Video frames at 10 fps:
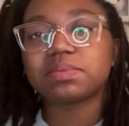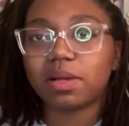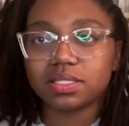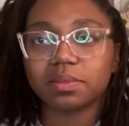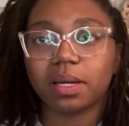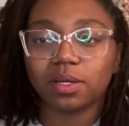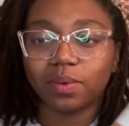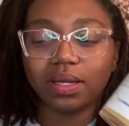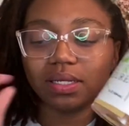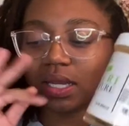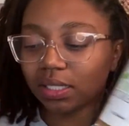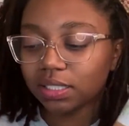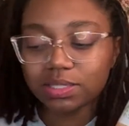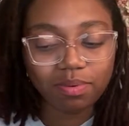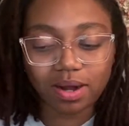sponsored, by the way. None of
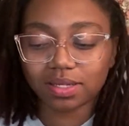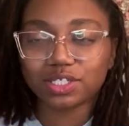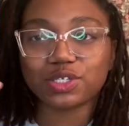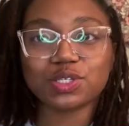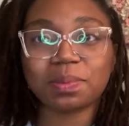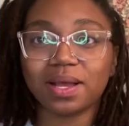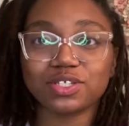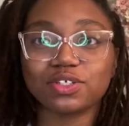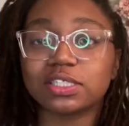these products are sponsored.